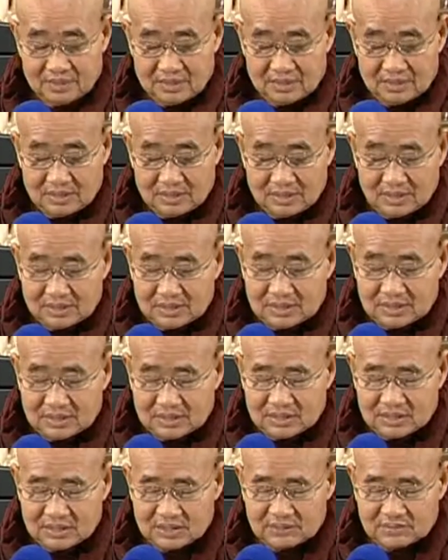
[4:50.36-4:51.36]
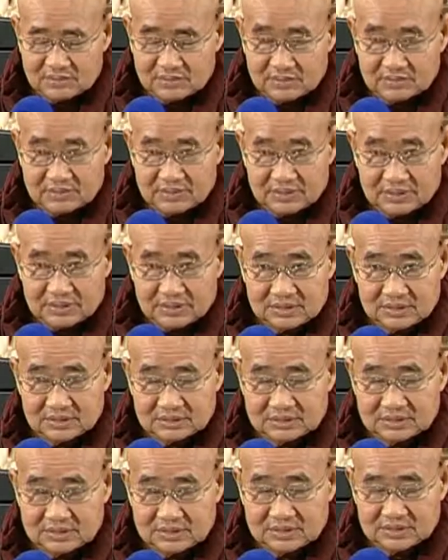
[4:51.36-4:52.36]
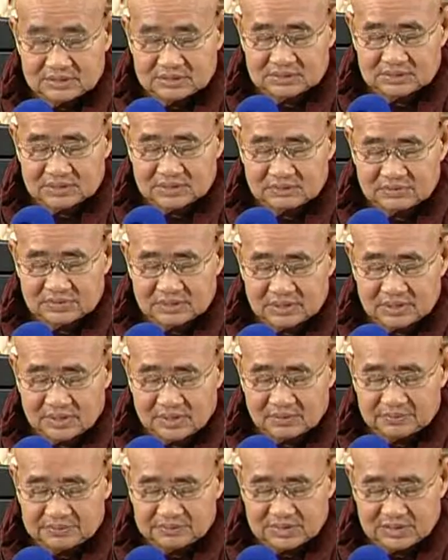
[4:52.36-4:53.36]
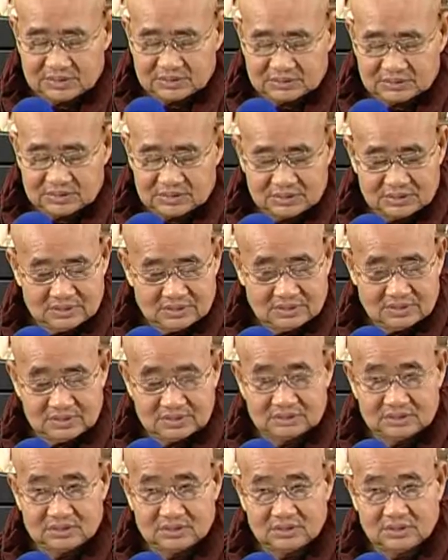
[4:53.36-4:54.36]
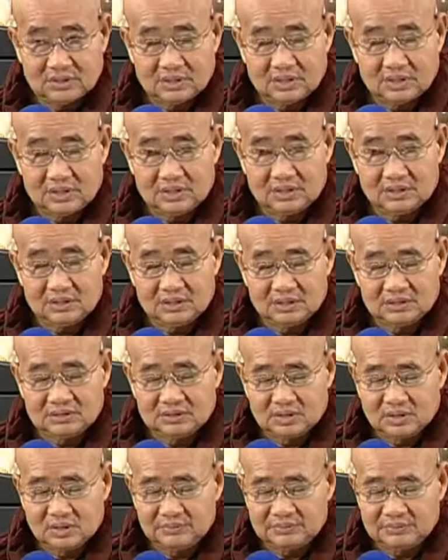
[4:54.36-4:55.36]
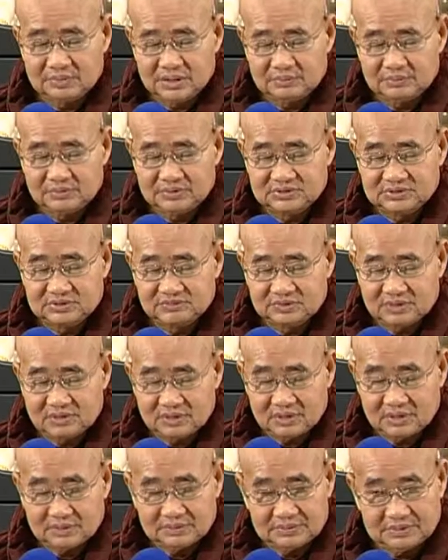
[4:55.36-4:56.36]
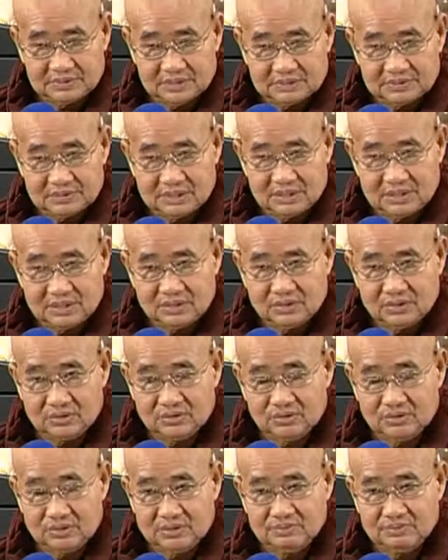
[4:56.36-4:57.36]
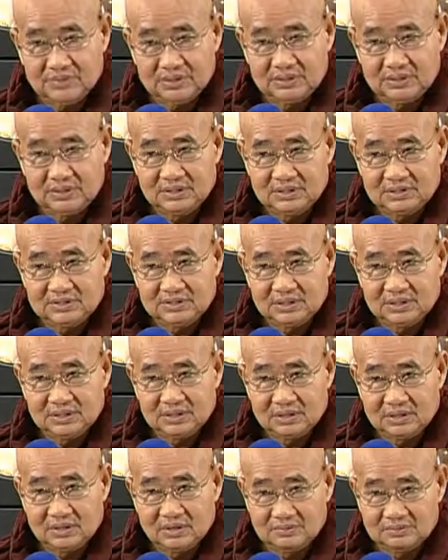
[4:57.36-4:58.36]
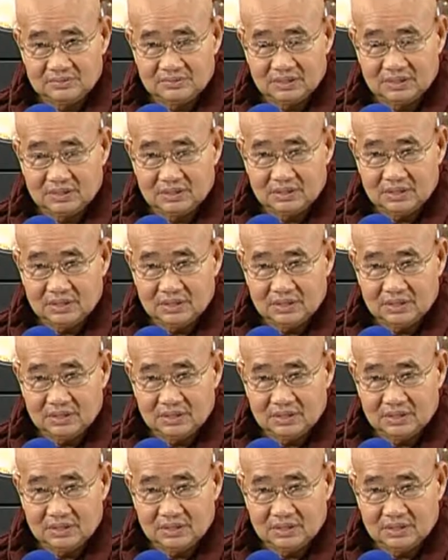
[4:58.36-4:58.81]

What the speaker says: At that time, if you pay attention these different objects, these objects, visible objects, are not your meditation object.